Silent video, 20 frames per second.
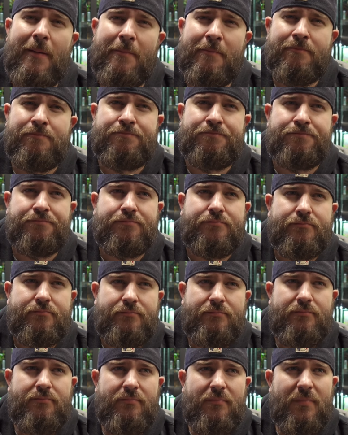Um,
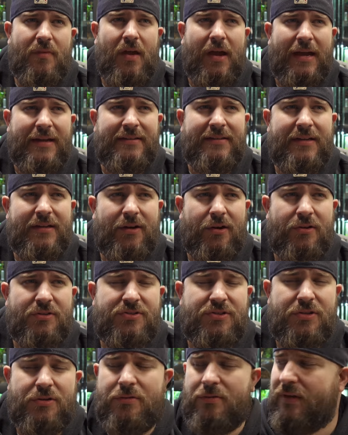I did
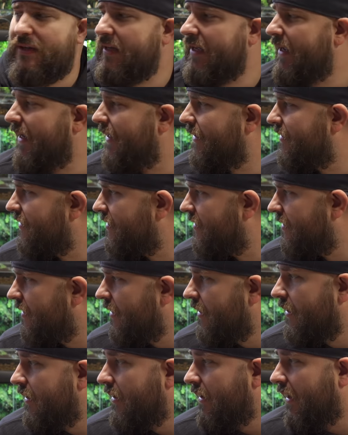also get
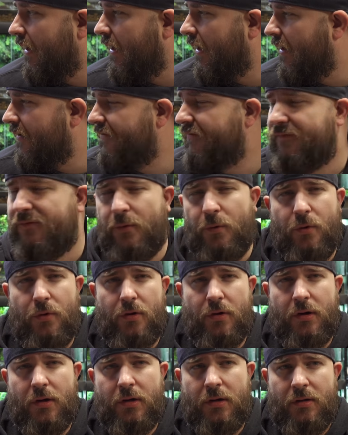uh,
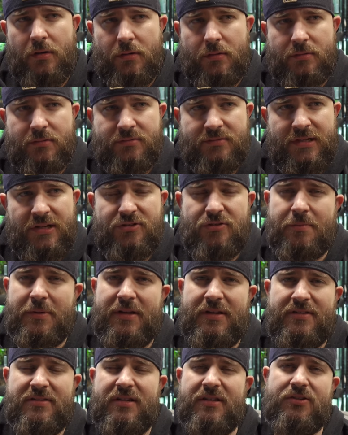four
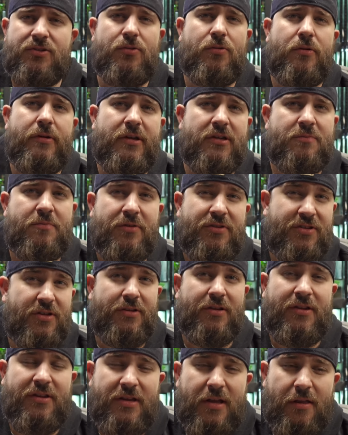Dendrobates tinctorius
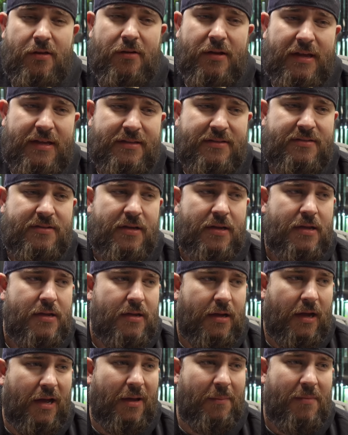Brazilian yellowheads.
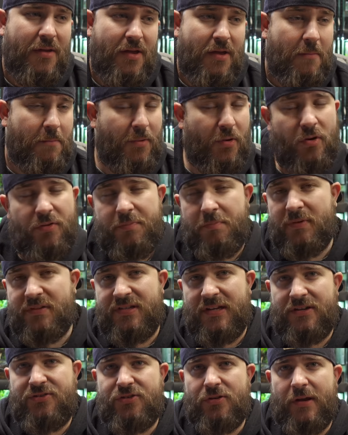Um, both
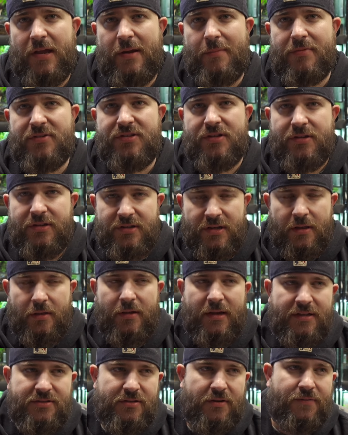Metetra and Brazilian
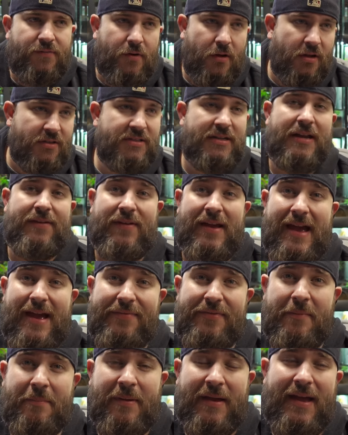yellowheads are frogs that I've
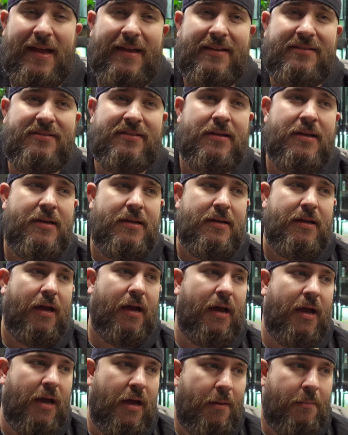had in the past,
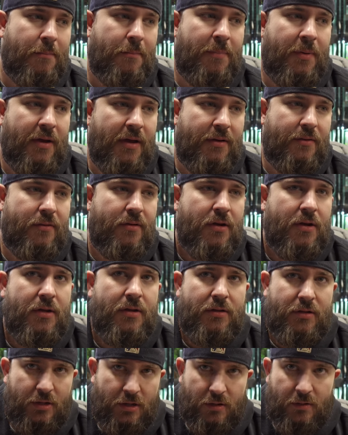um, but
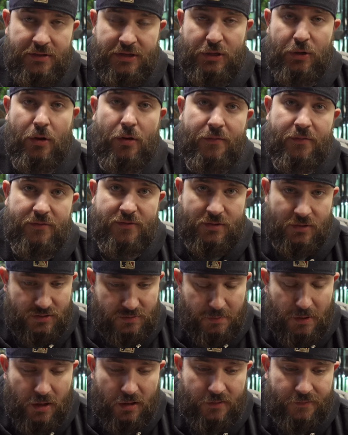you know, in the old, the
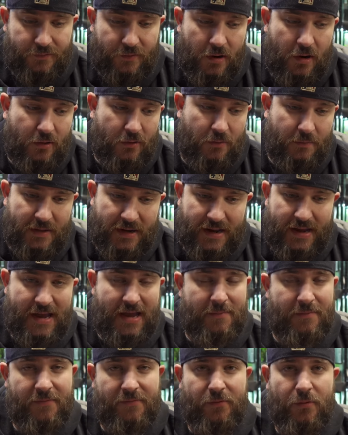smaller frog room that I
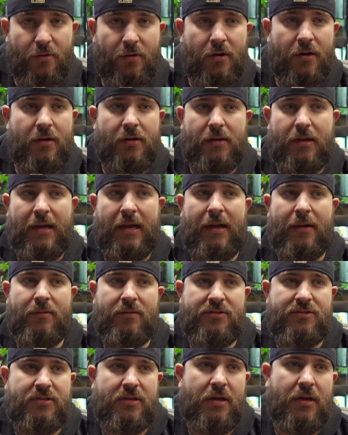had before, I
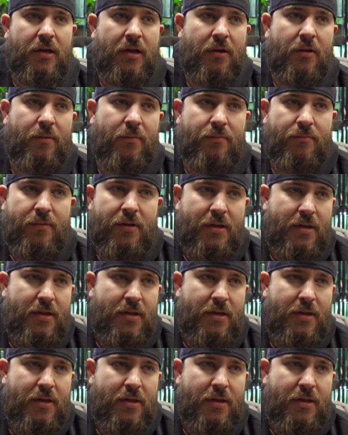was uh,